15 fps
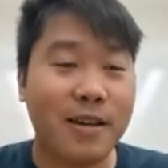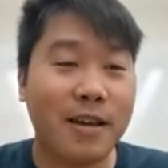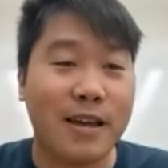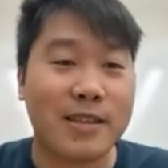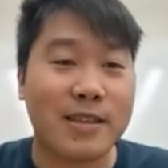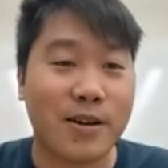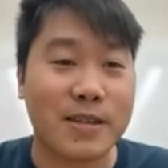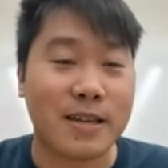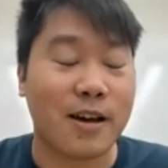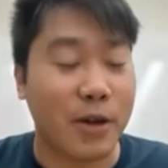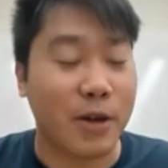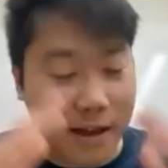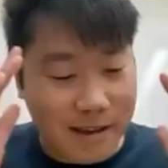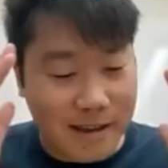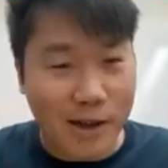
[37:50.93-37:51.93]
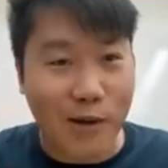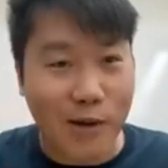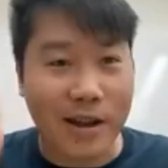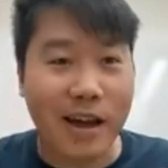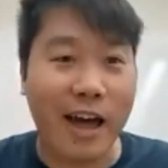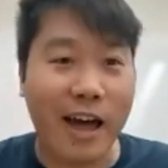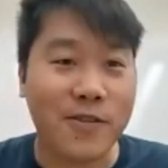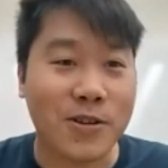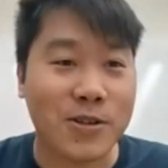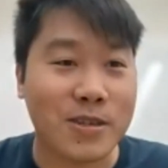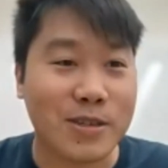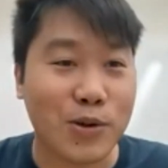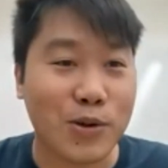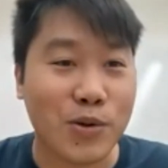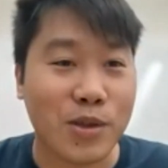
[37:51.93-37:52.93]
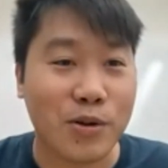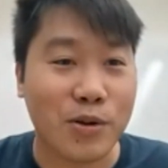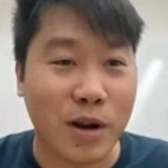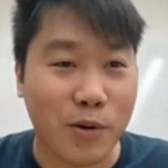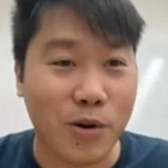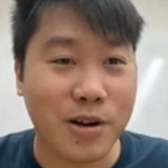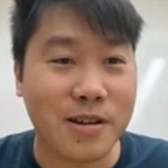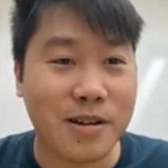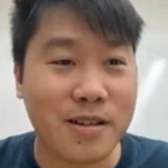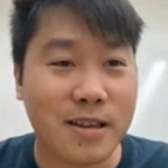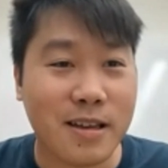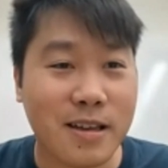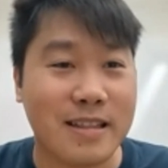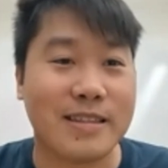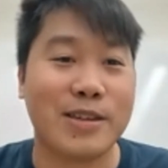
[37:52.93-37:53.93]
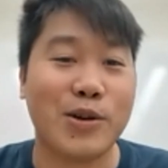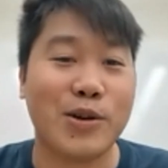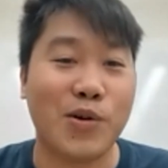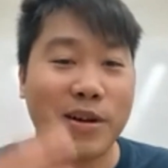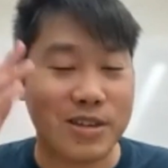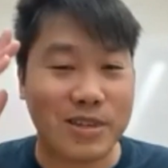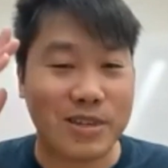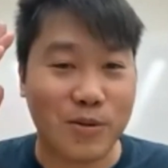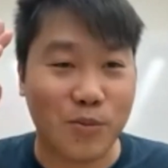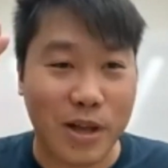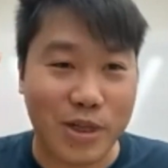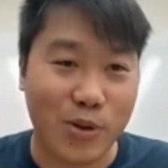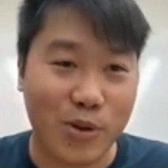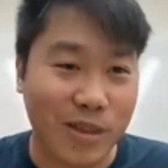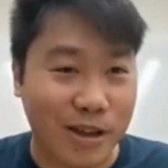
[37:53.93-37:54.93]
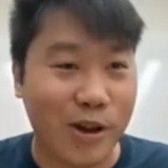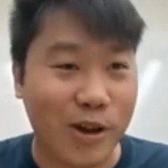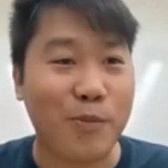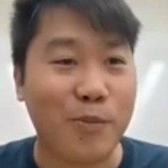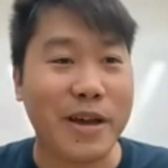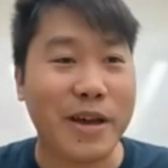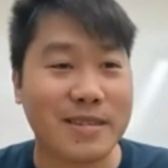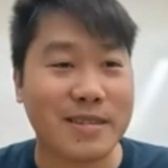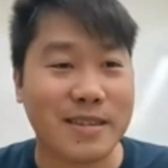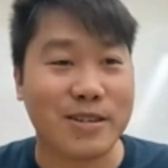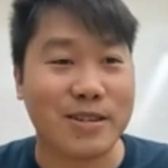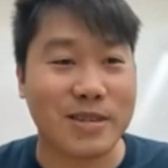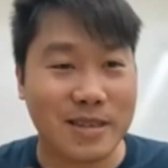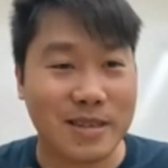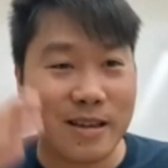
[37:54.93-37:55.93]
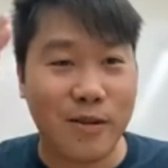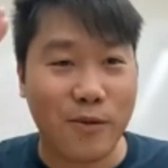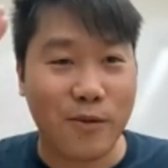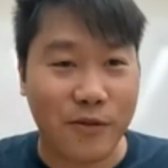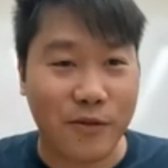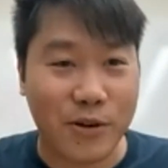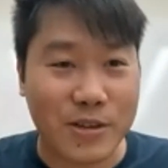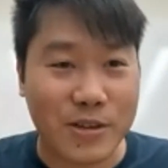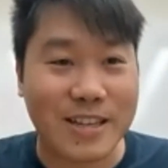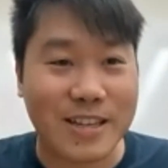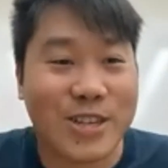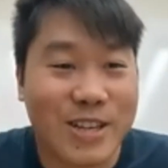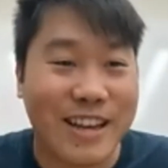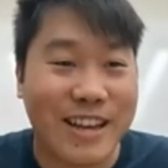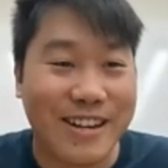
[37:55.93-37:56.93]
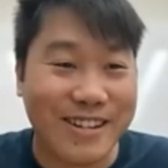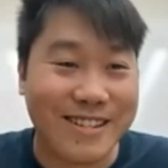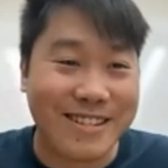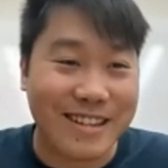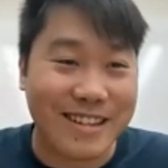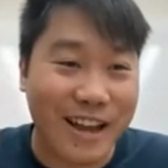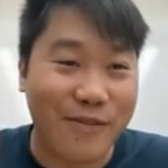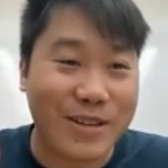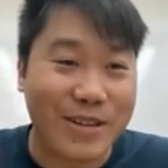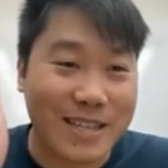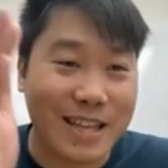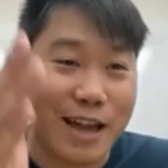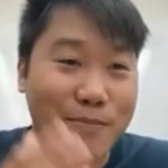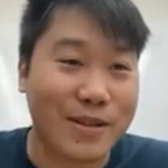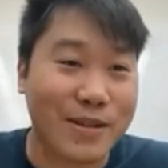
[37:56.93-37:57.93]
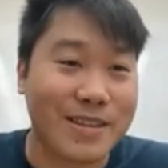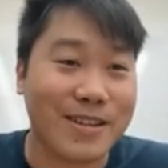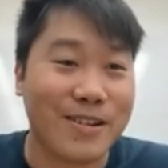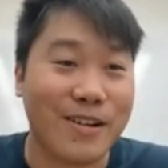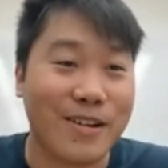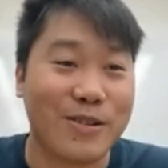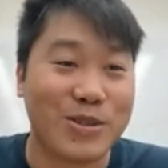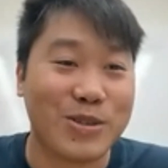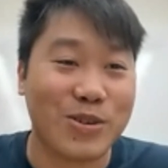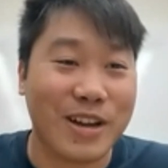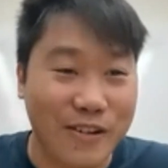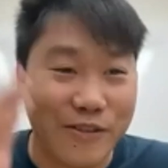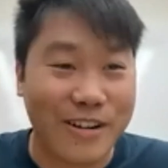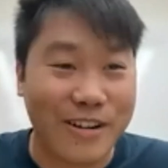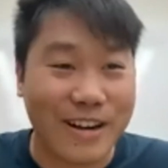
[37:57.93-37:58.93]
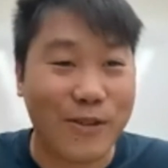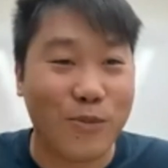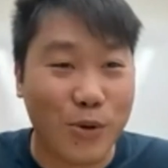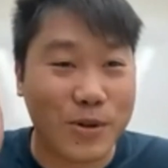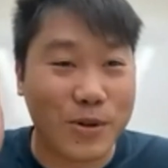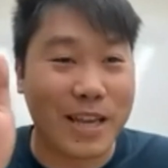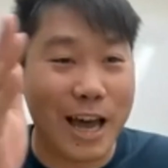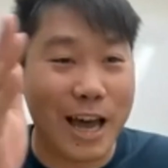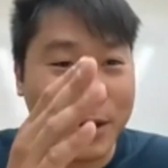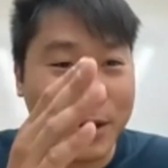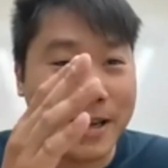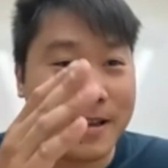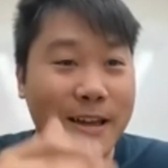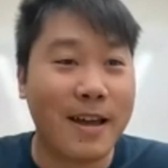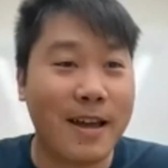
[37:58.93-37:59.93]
And so I was like, okay, you know what? I have to just do the grunt work and so I just went through the code base and just reverse engineered every step until I was trying to figure out what was happening.